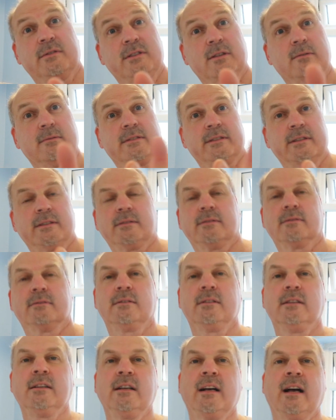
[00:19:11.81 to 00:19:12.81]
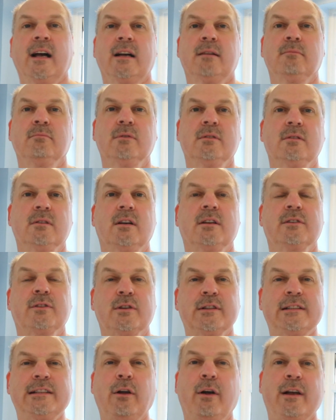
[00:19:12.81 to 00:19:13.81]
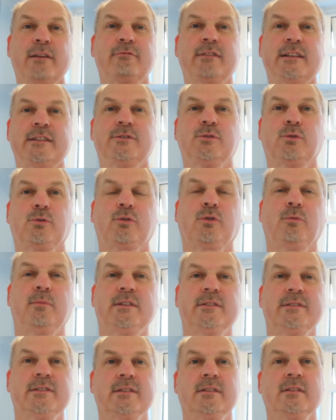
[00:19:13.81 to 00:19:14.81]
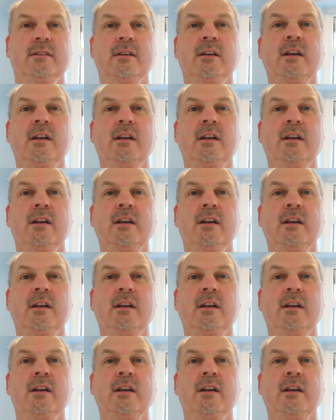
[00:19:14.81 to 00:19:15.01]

I know I do. And I like reading your comments.